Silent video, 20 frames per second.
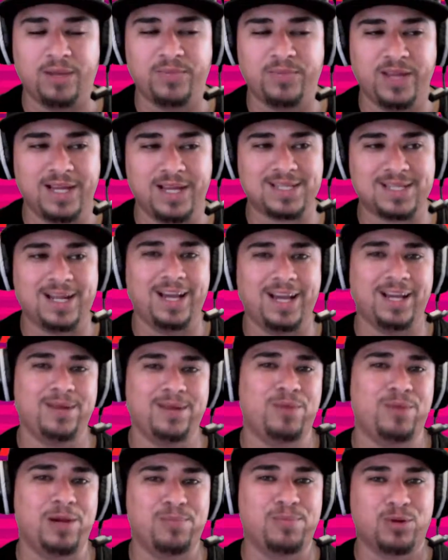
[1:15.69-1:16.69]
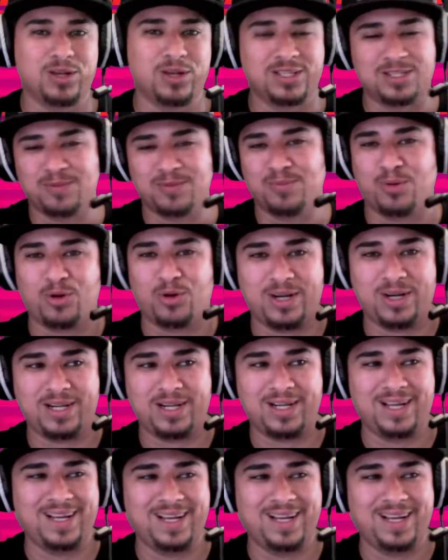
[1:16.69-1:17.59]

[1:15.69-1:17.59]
That's like my bulletin board.